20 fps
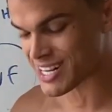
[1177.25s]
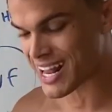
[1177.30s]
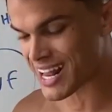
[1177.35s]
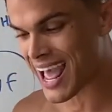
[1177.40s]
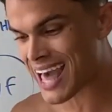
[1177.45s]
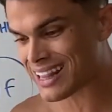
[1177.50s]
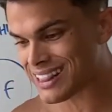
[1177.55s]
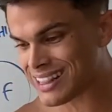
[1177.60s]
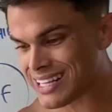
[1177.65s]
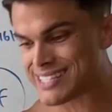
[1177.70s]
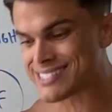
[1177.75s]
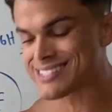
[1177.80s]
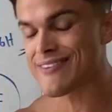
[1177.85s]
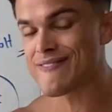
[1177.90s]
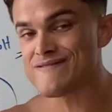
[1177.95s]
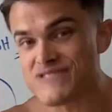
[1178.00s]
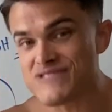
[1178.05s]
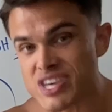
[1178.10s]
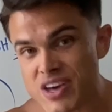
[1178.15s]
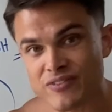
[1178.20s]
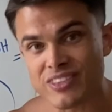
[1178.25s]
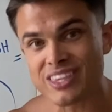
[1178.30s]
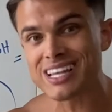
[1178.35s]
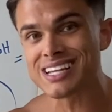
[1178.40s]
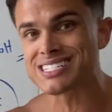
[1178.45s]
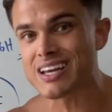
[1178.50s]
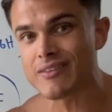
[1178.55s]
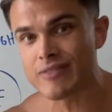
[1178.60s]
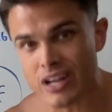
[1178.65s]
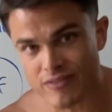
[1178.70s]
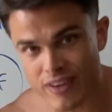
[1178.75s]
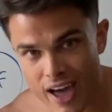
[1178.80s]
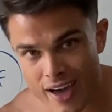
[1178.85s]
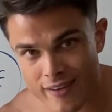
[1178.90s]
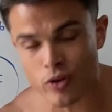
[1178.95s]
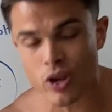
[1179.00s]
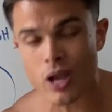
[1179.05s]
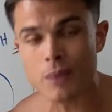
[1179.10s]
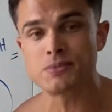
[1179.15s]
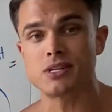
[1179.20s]
at least 50 to 75
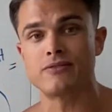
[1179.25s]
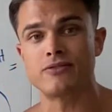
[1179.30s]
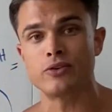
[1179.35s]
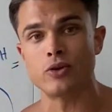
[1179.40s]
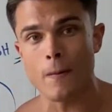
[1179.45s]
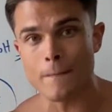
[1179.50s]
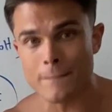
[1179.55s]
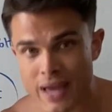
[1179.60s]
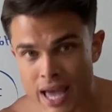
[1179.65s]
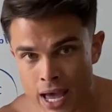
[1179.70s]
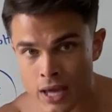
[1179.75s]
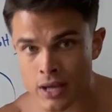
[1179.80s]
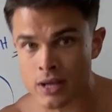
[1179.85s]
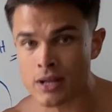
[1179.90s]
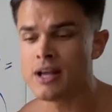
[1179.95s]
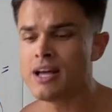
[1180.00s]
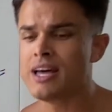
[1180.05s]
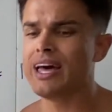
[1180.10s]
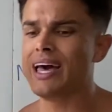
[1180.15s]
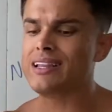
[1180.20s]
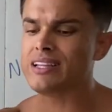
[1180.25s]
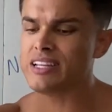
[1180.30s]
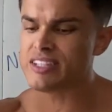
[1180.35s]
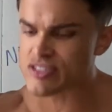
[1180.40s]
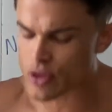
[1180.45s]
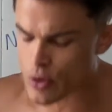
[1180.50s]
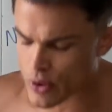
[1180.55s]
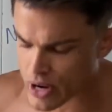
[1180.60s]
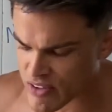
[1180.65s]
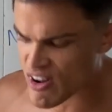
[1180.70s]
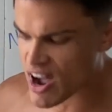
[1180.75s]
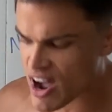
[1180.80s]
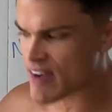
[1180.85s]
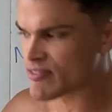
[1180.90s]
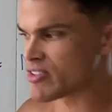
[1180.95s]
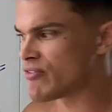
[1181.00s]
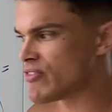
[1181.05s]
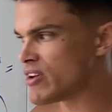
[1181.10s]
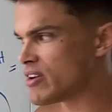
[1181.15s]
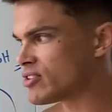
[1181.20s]
grams if you're a man, at least 35 to
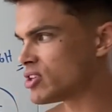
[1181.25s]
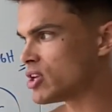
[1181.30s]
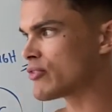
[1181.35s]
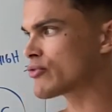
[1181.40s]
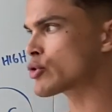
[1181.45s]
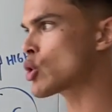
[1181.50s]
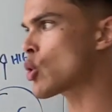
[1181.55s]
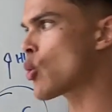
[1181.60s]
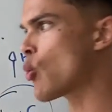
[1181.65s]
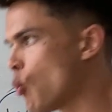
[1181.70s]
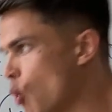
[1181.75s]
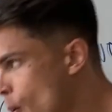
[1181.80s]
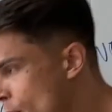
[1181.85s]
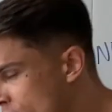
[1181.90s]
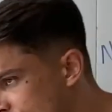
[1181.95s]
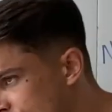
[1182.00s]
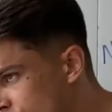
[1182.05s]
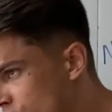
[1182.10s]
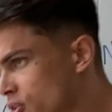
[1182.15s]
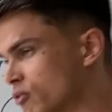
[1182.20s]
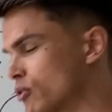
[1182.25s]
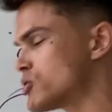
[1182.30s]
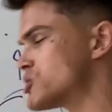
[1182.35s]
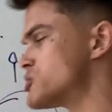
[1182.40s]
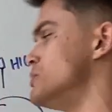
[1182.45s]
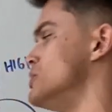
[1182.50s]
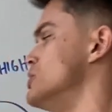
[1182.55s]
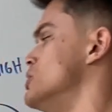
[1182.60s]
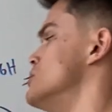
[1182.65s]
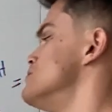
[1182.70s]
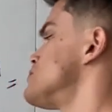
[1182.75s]
50 if you're a woman for your first meal.